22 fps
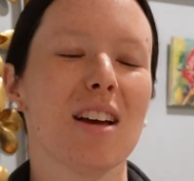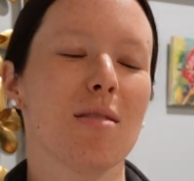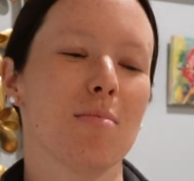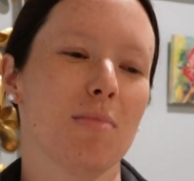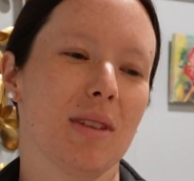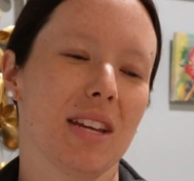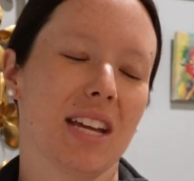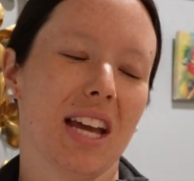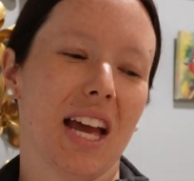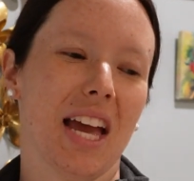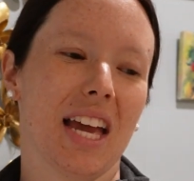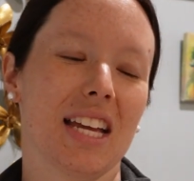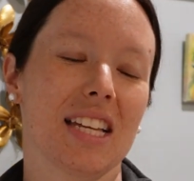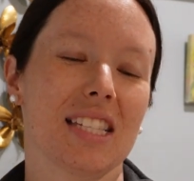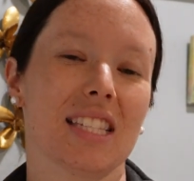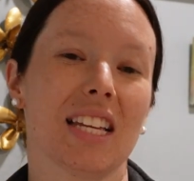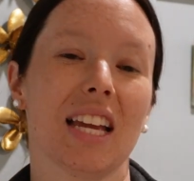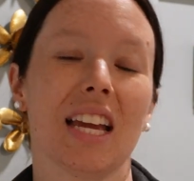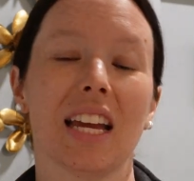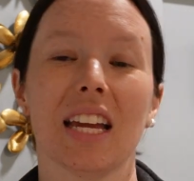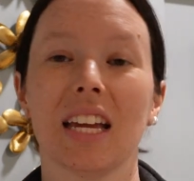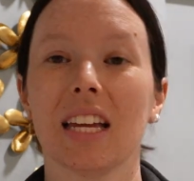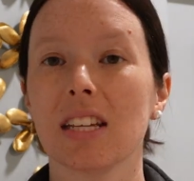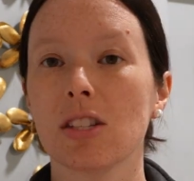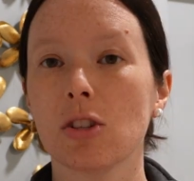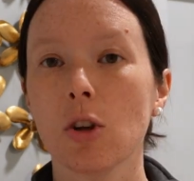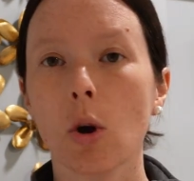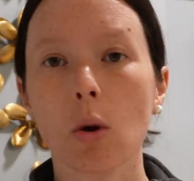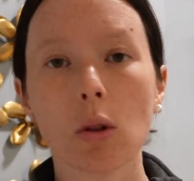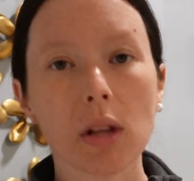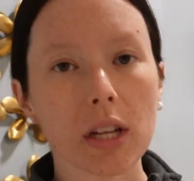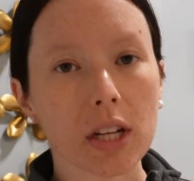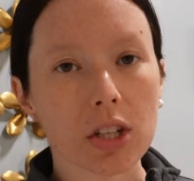because it is
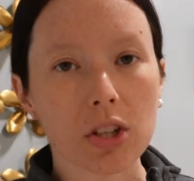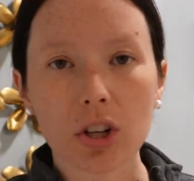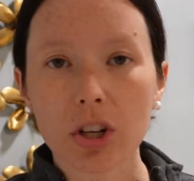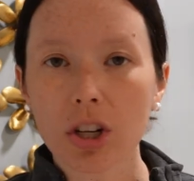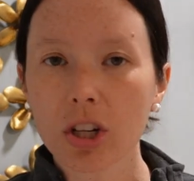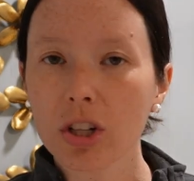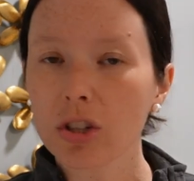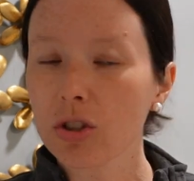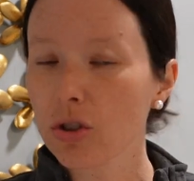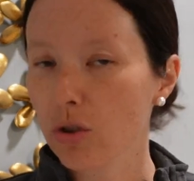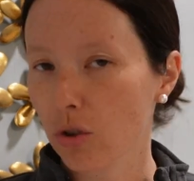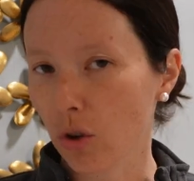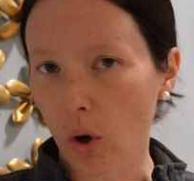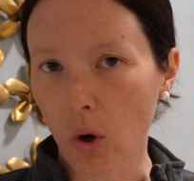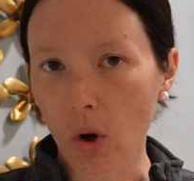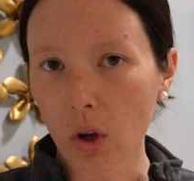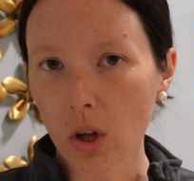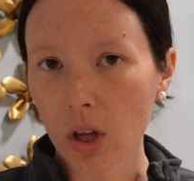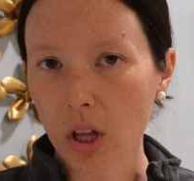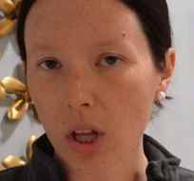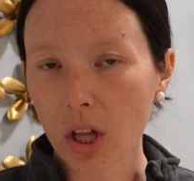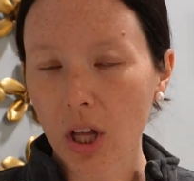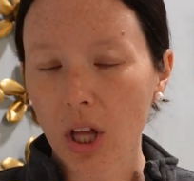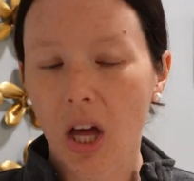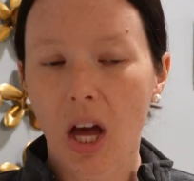totally in your control.